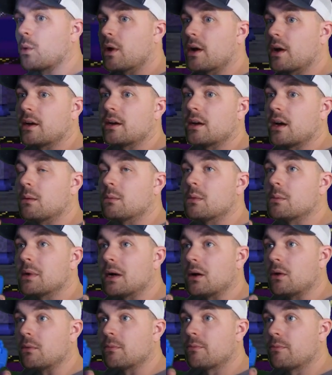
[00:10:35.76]
away. I'm
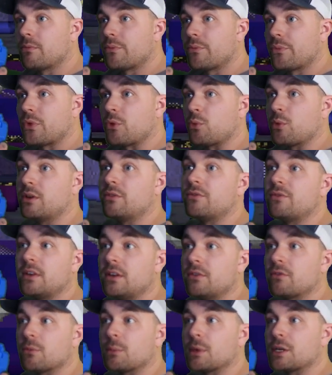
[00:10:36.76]
about 3
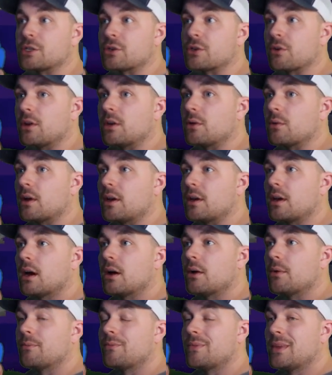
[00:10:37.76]
feet from my screen right
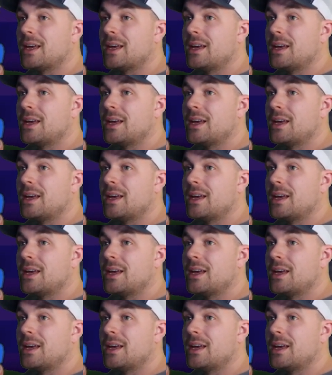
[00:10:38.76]
now,